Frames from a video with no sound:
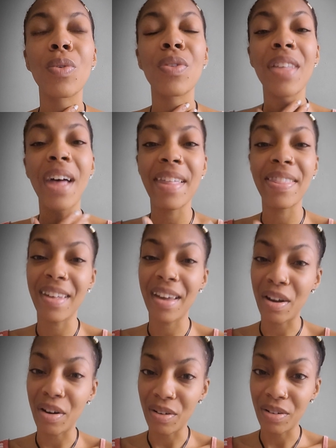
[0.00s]
that
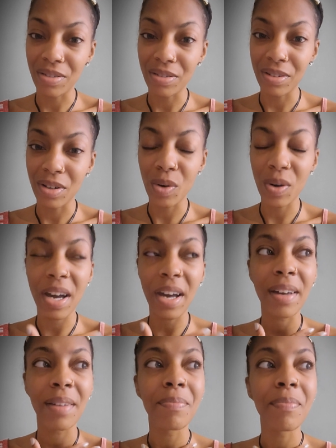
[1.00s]
there,
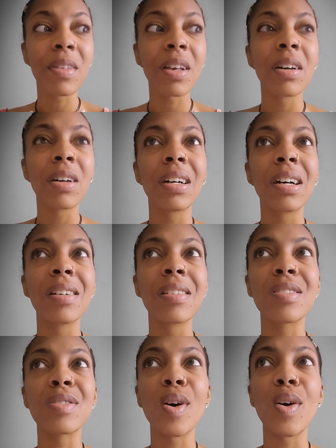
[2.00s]
okay?
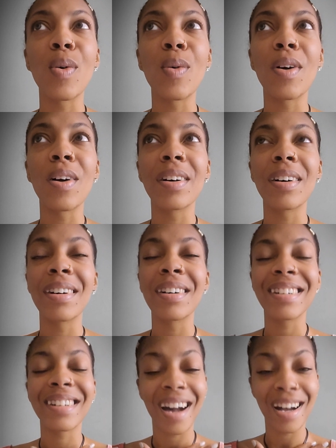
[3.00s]
So
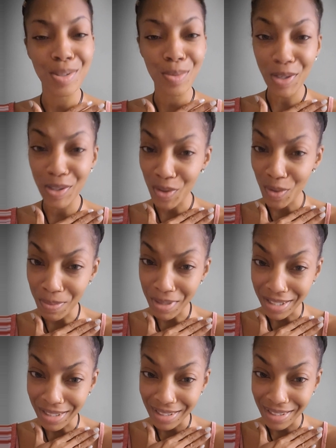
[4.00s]
God's working on
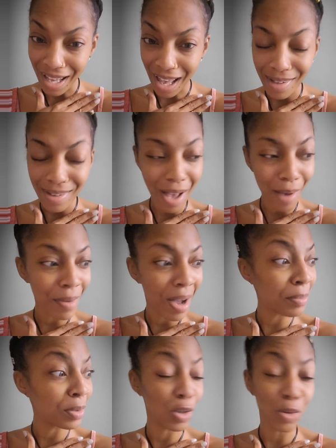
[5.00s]
me. I, I'm
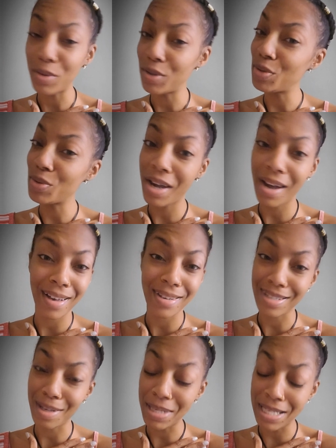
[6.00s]
I'm human, you
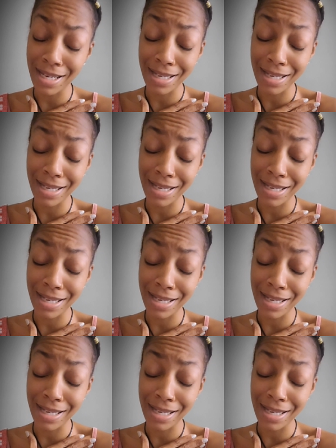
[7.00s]
guys. I mean,